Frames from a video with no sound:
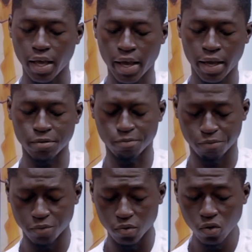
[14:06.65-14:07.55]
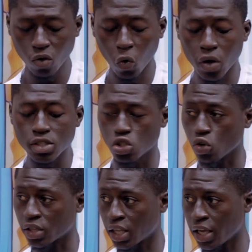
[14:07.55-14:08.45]
And what's
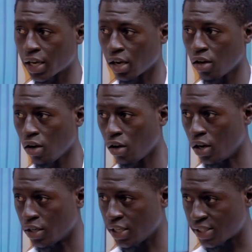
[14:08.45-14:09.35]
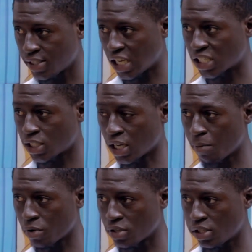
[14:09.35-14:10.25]
your take on this year's
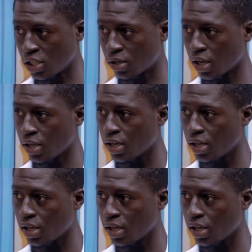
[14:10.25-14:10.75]
Champions League,